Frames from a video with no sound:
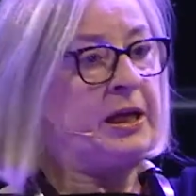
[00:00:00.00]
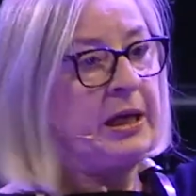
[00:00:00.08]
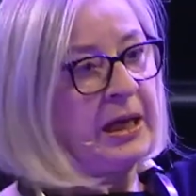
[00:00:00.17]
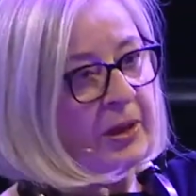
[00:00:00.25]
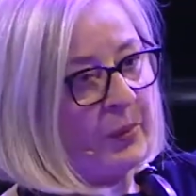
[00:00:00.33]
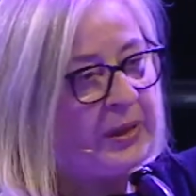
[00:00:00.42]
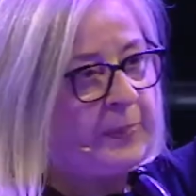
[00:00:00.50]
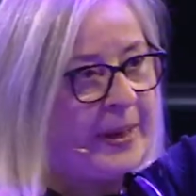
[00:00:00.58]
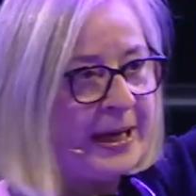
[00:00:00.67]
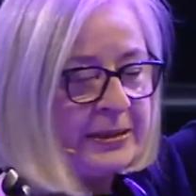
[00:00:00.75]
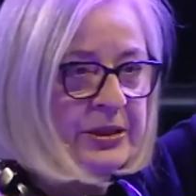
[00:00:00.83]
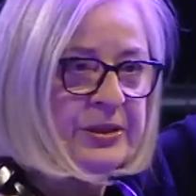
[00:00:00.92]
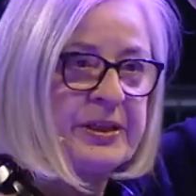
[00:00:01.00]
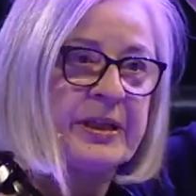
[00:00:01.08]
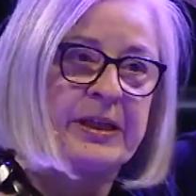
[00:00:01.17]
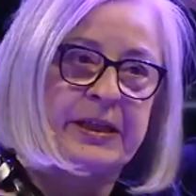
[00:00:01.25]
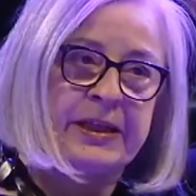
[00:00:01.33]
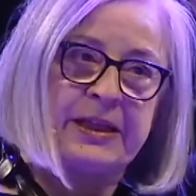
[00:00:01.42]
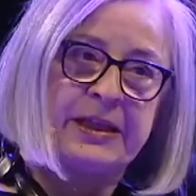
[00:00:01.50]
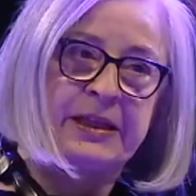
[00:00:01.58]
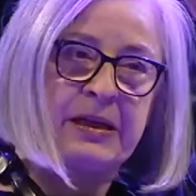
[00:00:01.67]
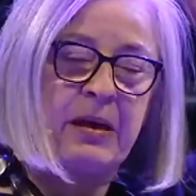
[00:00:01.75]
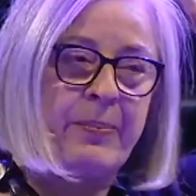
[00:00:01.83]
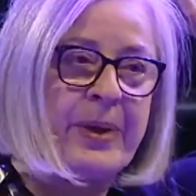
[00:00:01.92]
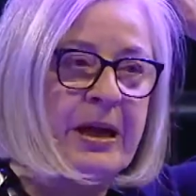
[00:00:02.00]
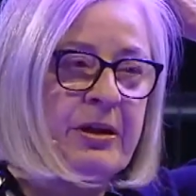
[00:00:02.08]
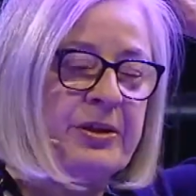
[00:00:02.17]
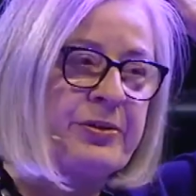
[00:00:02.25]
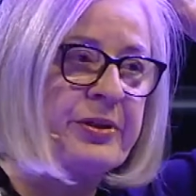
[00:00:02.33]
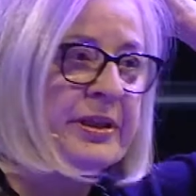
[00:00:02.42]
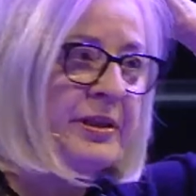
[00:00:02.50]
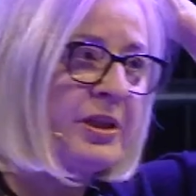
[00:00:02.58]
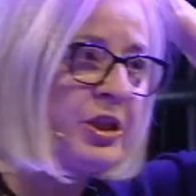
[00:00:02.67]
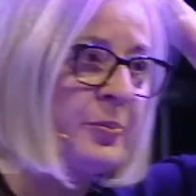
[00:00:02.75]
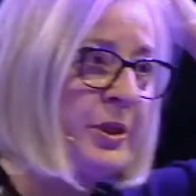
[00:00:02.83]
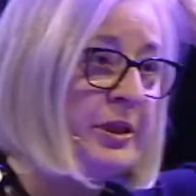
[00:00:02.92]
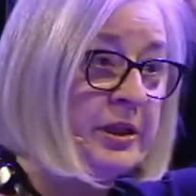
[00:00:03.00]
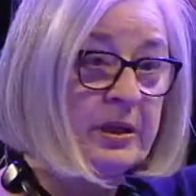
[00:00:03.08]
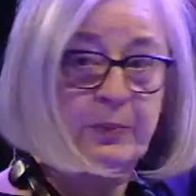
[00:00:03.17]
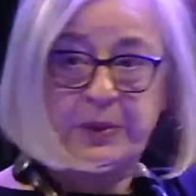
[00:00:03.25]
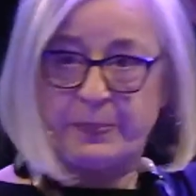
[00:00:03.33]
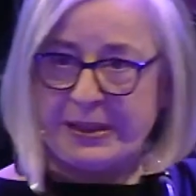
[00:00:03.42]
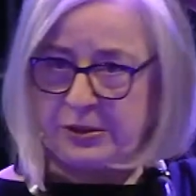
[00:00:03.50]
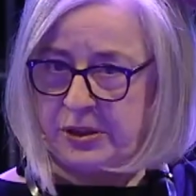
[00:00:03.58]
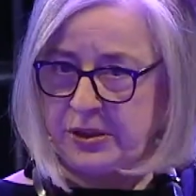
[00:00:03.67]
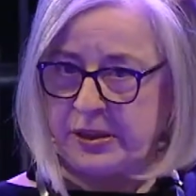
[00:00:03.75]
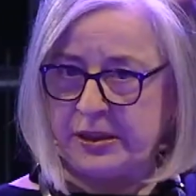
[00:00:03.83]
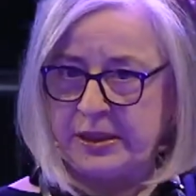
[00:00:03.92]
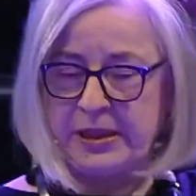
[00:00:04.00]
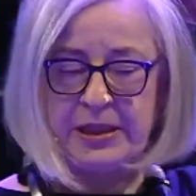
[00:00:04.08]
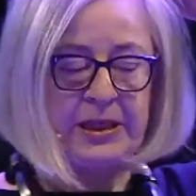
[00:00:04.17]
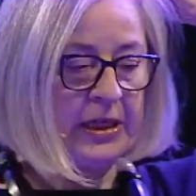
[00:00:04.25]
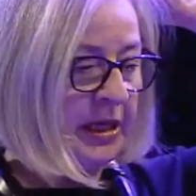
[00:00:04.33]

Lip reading: I went back to Turkey, got married to an Englishman, and went back to Turkey.